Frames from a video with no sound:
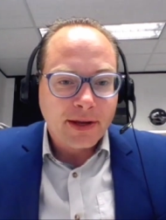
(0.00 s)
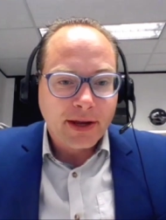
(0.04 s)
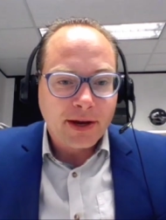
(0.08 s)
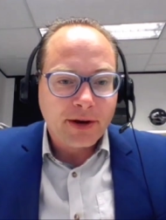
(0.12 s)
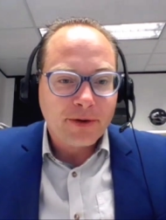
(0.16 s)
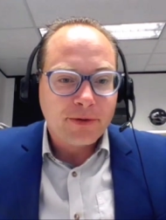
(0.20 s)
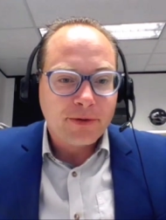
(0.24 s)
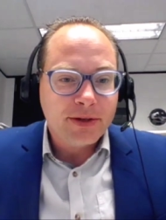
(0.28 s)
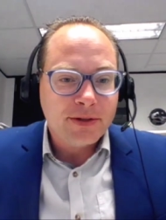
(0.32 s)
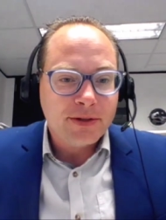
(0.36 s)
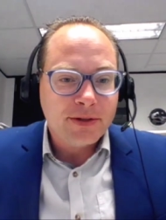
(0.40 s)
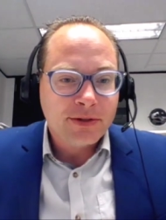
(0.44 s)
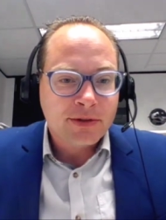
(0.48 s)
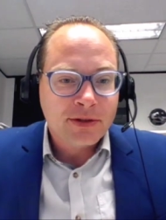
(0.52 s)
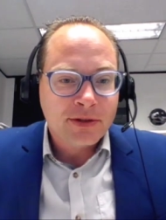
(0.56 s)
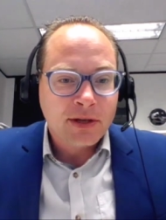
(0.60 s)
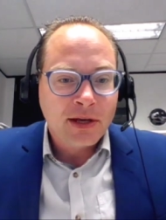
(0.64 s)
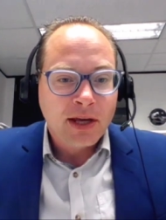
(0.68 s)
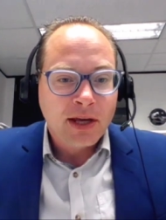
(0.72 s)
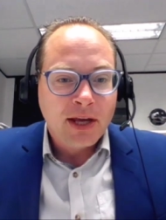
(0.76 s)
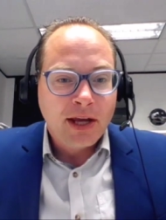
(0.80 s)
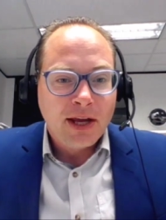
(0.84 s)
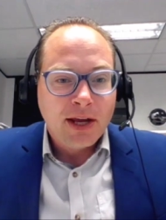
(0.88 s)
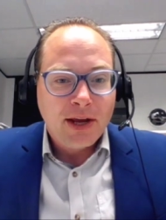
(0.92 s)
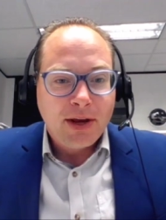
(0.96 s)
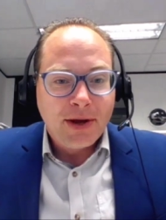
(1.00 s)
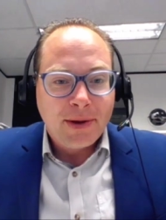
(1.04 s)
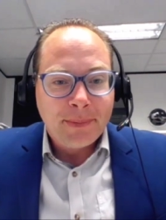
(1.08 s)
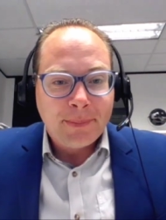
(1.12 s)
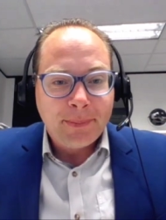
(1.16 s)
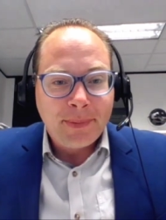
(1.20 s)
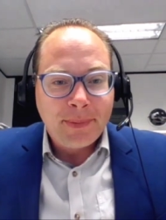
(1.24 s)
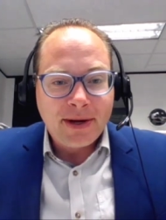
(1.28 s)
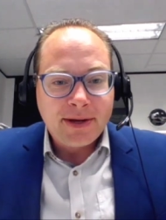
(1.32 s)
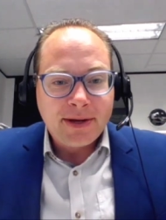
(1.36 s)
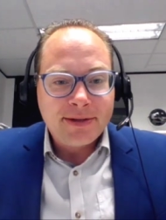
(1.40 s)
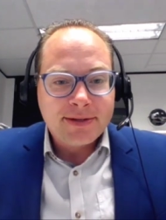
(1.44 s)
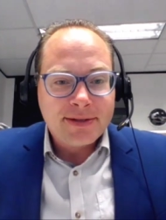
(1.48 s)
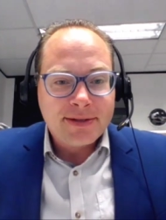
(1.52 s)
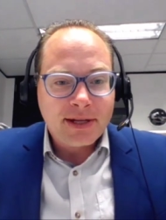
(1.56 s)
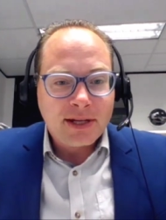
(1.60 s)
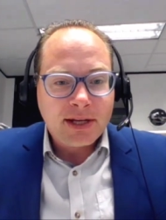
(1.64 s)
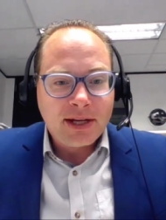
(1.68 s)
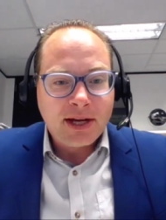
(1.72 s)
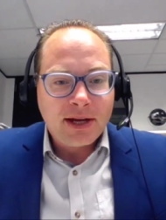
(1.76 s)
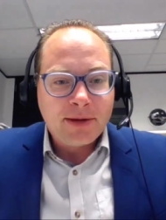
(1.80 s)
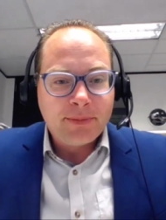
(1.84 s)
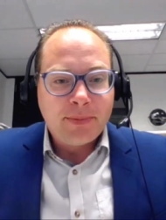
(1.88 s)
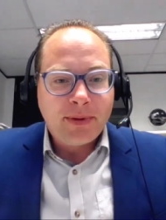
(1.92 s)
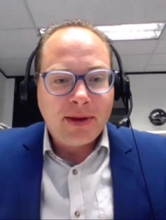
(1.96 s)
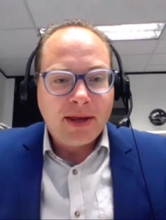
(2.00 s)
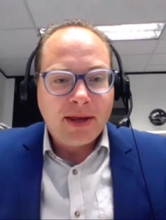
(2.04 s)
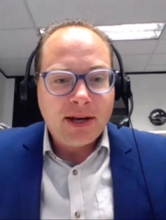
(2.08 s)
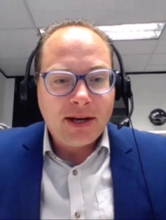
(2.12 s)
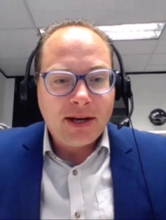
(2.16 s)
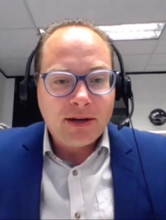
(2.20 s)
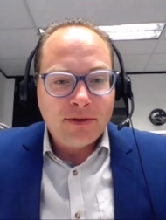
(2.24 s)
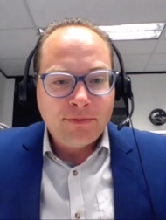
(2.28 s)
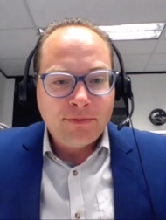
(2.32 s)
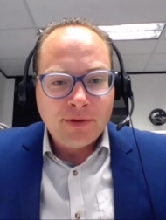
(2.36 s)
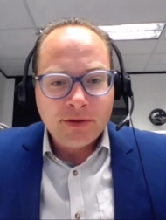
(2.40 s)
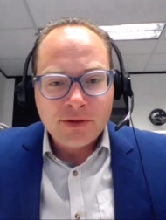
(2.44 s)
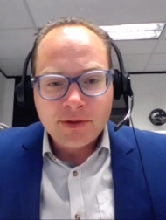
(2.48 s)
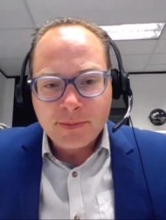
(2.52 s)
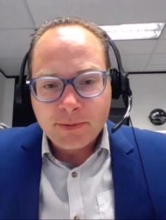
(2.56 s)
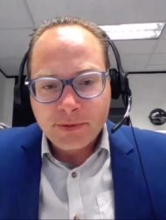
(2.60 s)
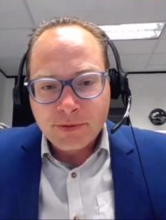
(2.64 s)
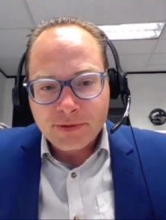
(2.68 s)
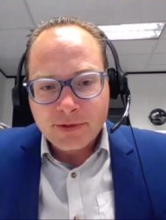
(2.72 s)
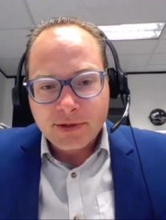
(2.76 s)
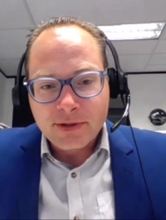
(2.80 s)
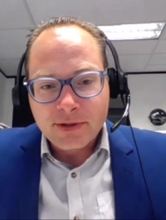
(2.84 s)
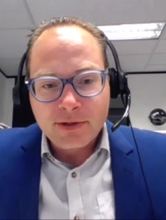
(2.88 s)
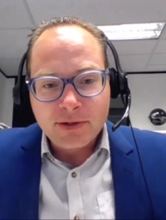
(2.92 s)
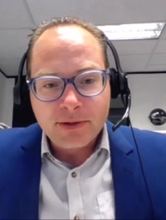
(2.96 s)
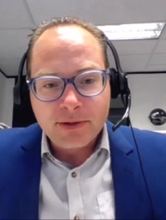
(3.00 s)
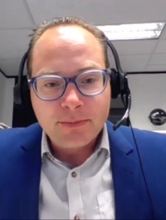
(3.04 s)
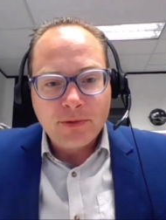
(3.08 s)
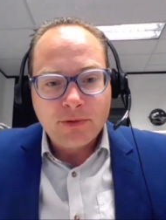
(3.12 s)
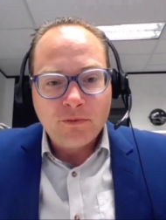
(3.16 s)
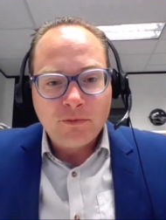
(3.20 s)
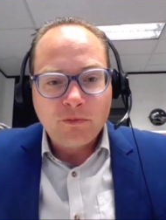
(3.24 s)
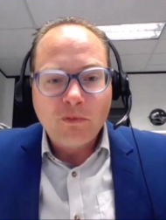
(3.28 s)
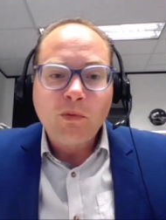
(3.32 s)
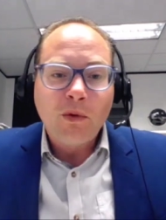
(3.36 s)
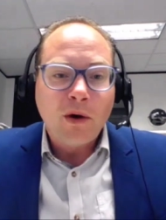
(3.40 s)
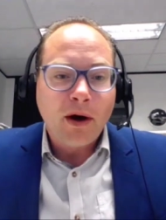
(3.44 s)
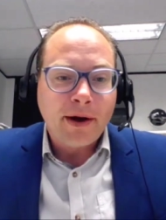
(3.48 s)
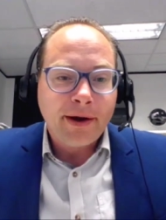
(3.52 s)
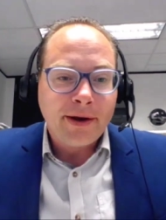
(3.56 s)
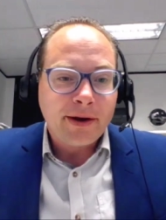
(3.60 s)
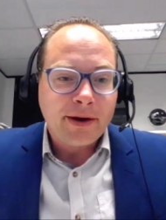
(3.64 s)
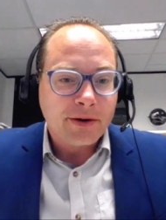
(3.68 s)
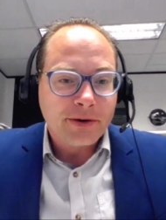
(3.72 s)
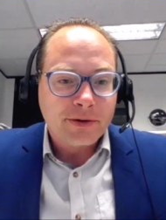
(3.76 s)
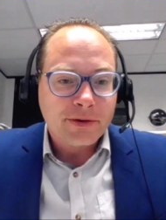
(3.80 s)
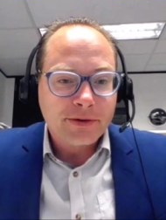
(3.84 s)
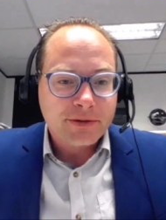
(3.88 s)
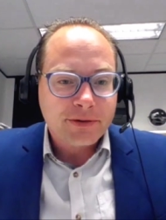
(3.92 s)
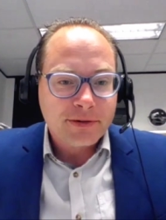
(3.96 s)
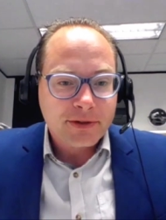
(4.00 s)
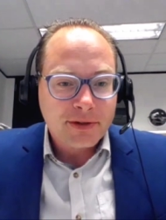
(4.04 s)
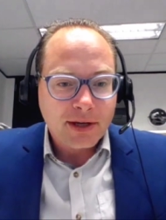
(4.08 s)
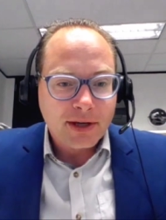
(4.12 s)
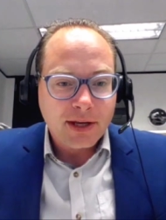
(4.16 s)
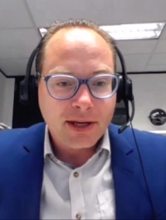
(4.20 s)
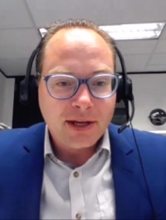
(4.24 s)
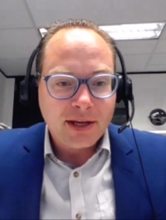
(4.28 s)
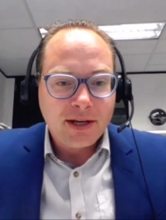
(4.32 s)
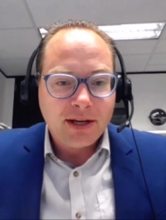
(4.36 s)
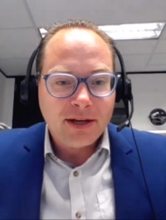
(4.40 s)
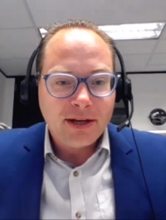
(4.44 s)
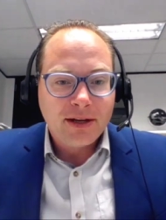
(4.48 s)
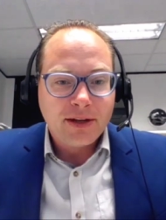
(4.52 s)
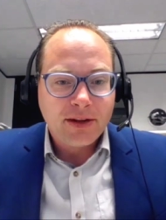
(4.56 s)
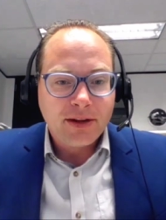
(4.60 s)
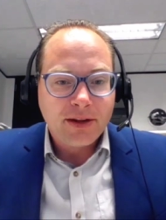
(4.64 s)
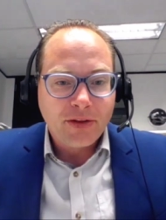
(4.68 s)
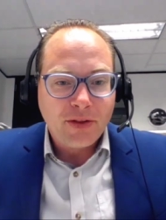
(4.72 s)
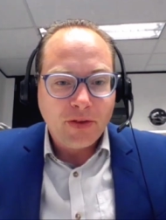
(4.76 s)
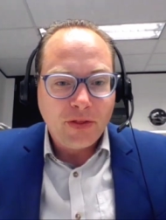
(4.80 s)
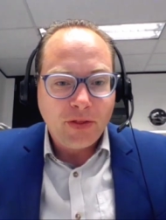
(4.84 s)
Ares by setting up an invisible system of wires in